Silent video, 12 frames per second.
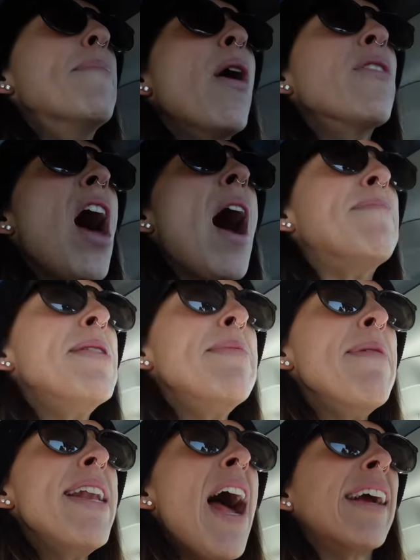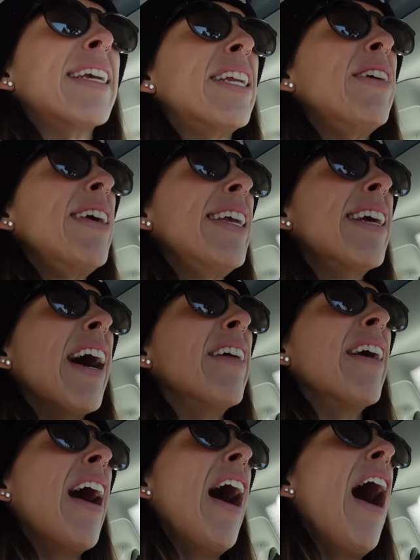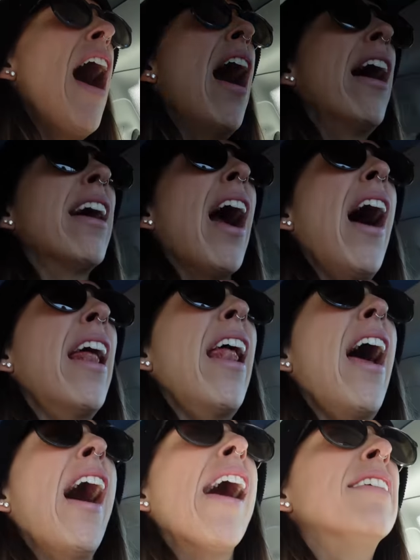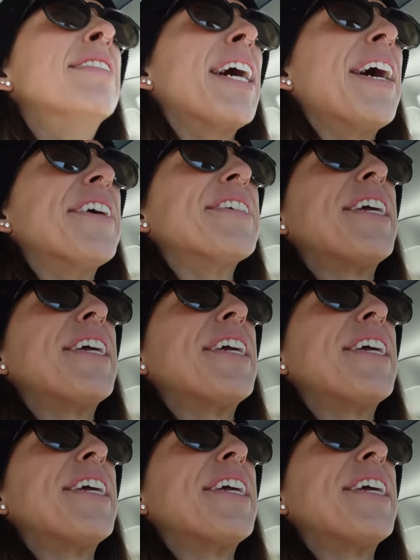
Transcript: Both happened to be next to each other. Oh God, I'm tired